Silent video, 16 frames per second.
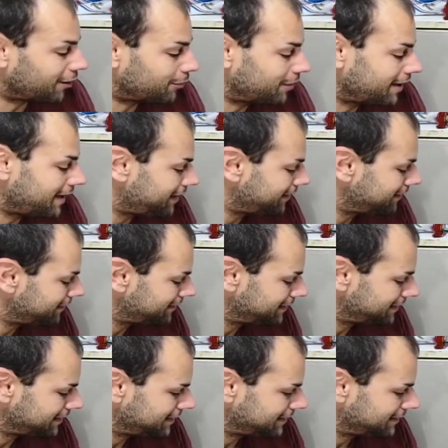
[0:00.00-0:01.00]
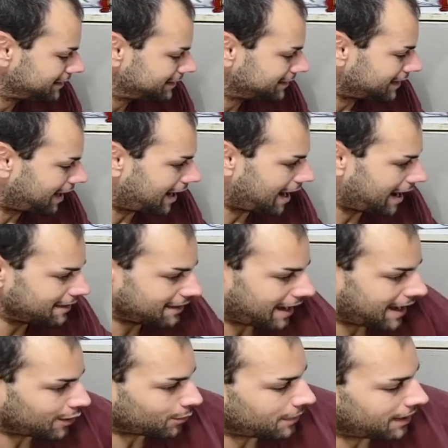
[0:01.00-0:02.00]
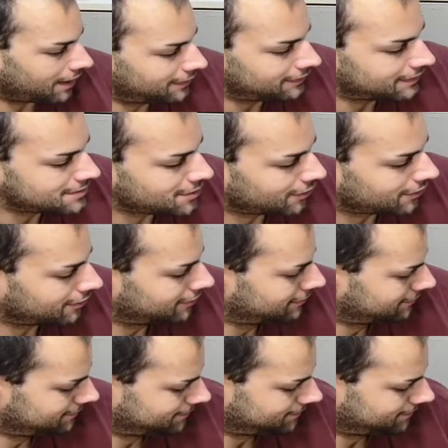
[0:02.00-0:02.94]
But hey, I don't mind. It's all good.